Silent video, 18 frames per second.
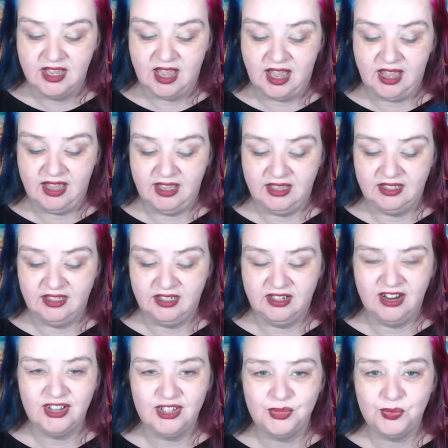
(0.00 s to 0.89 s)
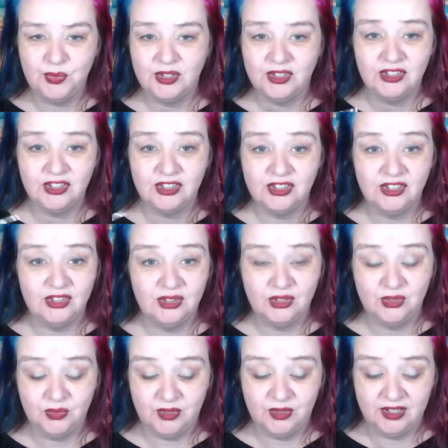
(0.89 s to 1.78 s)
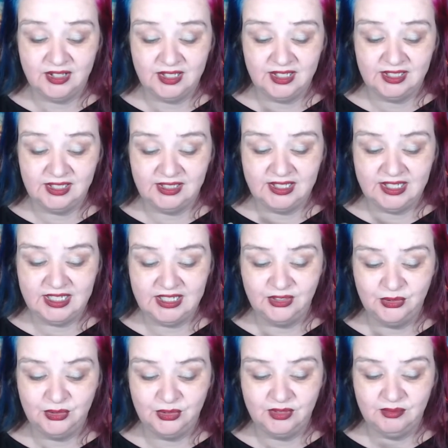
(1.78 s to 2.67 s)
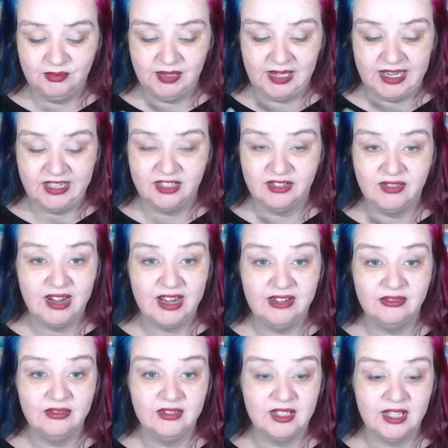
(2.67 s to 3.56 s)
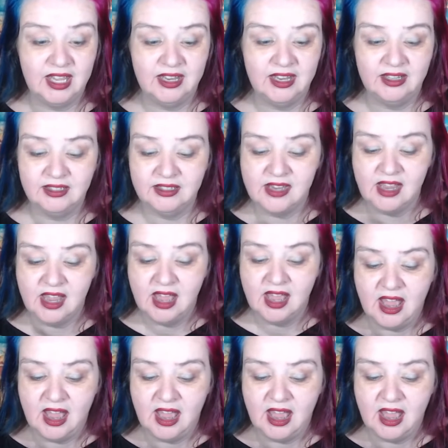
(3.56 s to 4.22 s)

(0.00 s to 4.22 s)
and her husband just used one of the little needles and played around and